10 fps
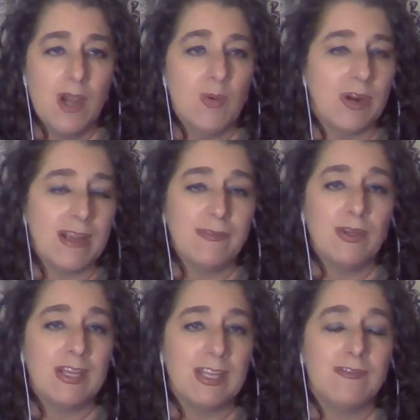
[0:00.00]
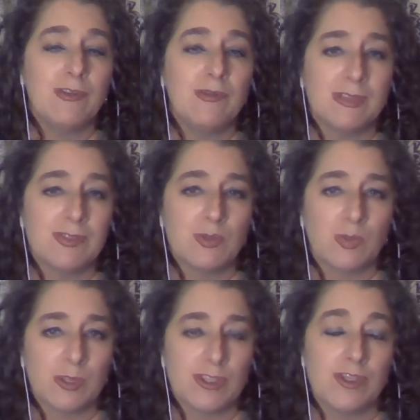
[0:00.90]
Wherever any of you lives or
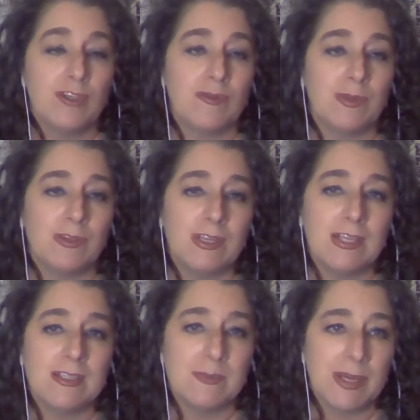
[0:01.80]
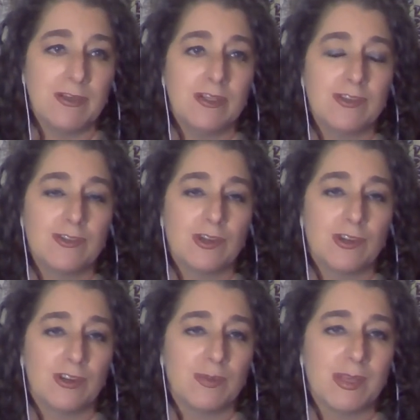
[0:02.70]
works, your community is better and
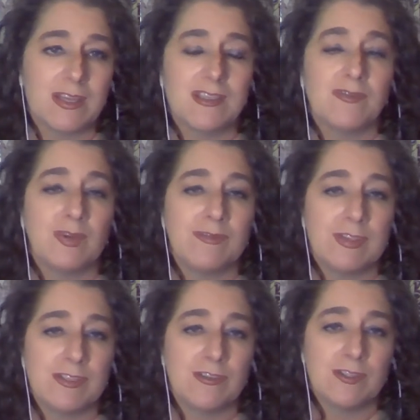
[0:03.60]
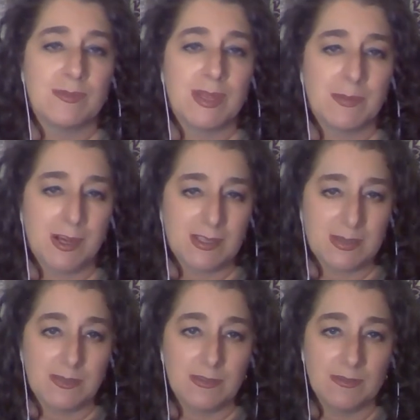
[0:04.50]
stronger because of what visitors make
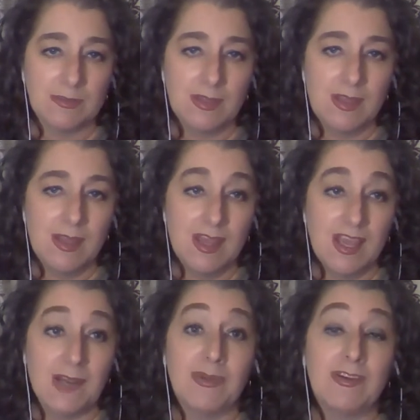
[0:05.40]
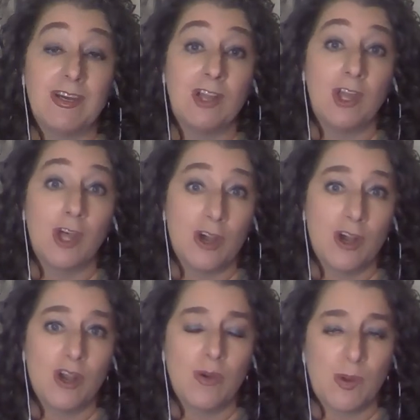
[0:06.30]
possible. And we've got a
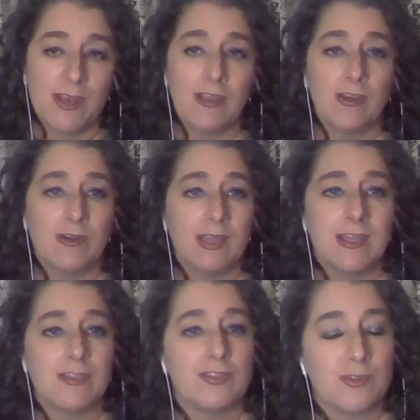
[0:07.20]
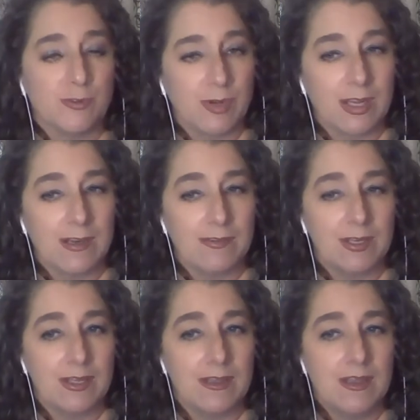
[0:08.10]
long way to go to get to true
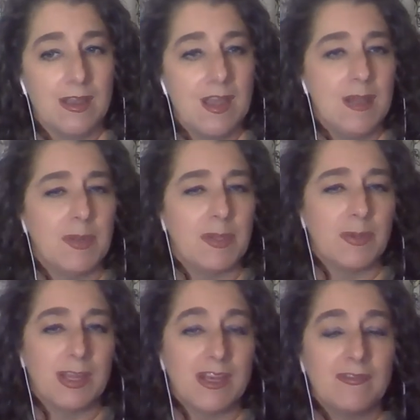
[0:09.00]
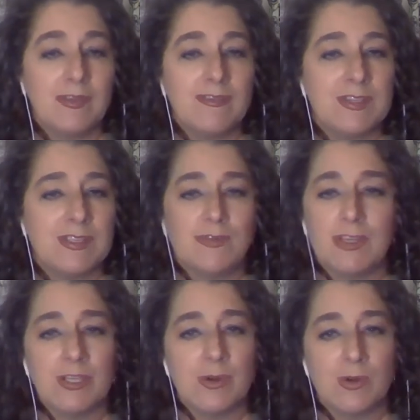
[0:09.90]
recovery. But the recovery of this
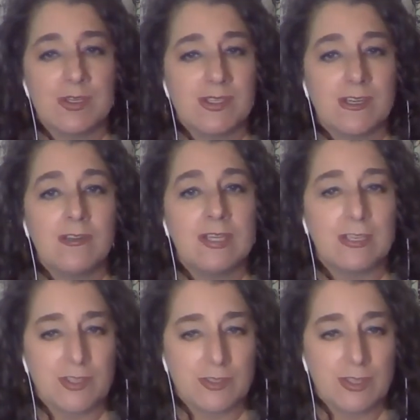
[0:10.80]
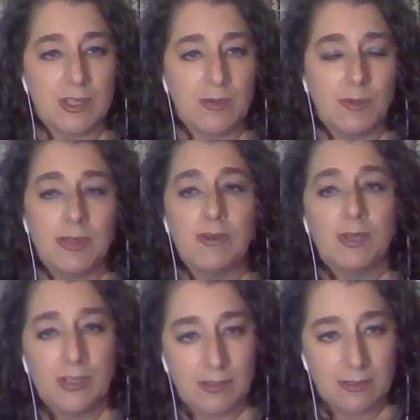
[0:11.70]
very horizontal industry will be
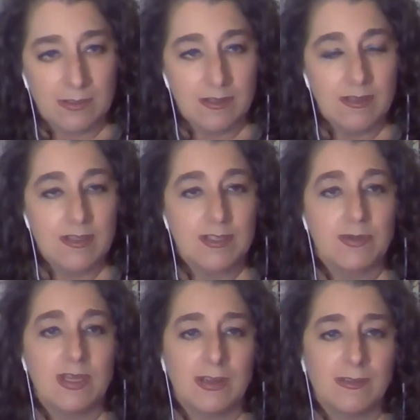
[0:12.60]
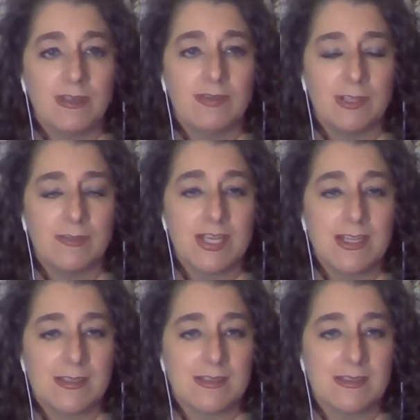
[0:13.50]
critical to the recovery of all of
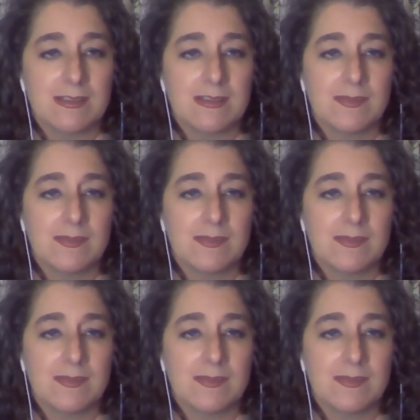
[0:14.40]
Texas.